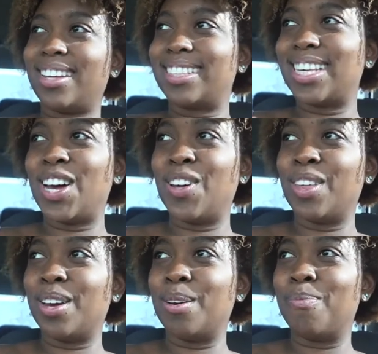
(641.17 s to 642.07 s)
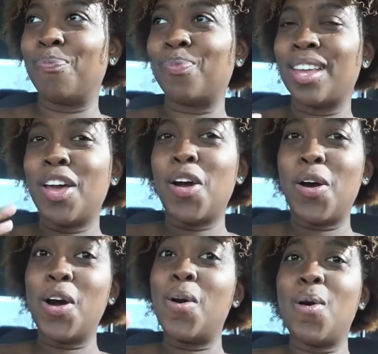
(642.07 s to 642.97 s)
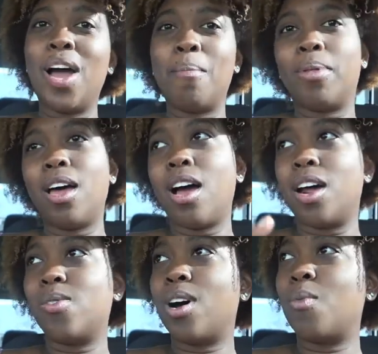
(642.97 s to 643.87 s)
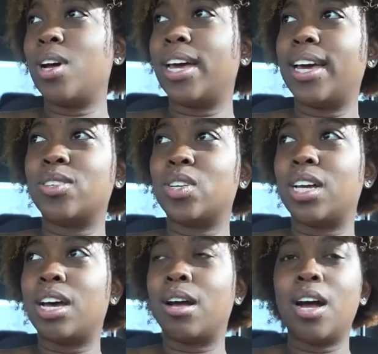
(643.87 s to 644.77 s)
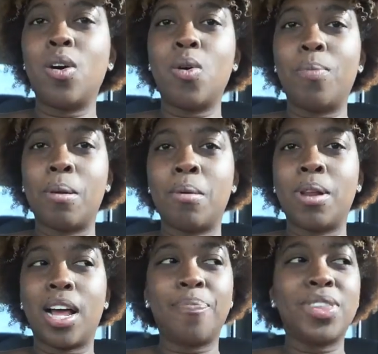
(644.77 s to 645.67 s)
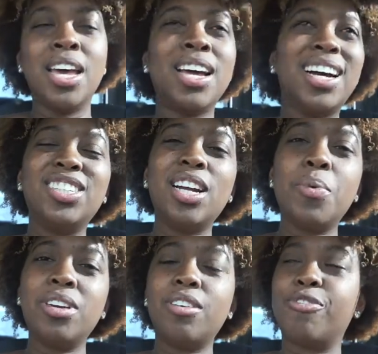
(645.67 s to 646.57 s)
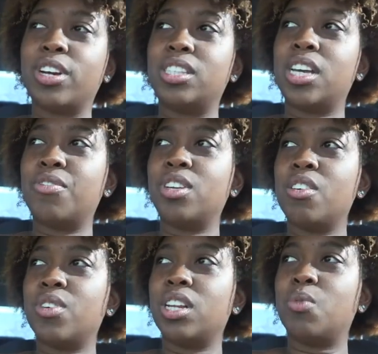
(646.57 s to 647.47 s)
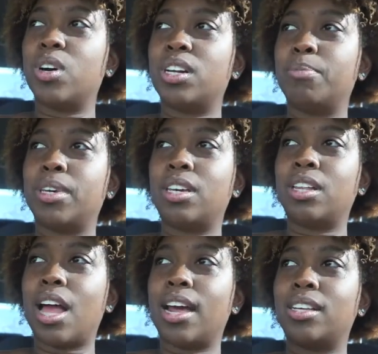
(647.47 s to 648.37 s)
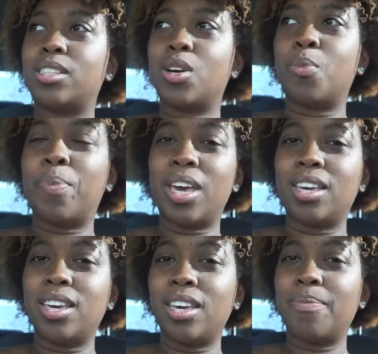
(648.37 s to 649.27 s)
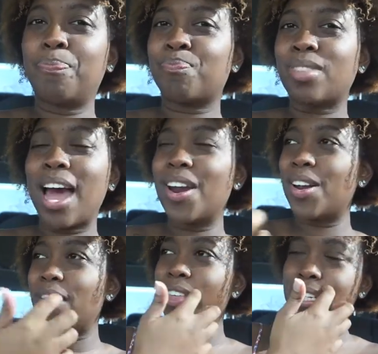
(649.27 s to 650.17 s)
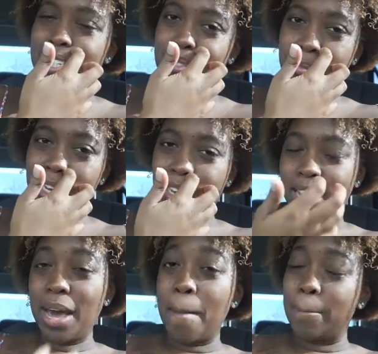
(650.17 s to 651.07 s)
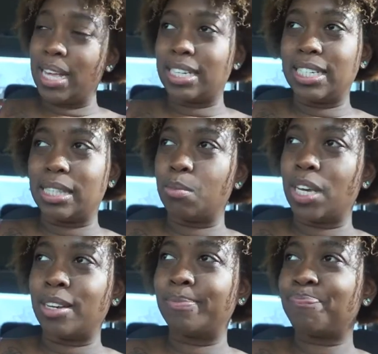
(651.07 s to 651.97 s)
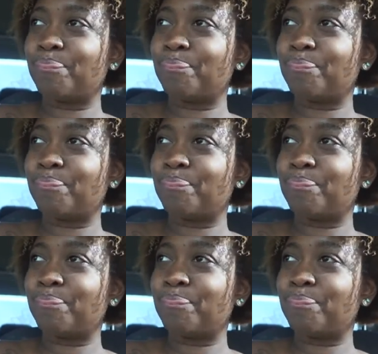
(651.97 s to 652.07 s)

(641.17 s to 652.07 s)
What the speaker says: tell them, oh, I want blonde, oh, I want hazelnut, oh, blah, blah, blah. Because you know when you get free stuff, you don't really want to be like so picky. I don't know if that's just me, but that's just me.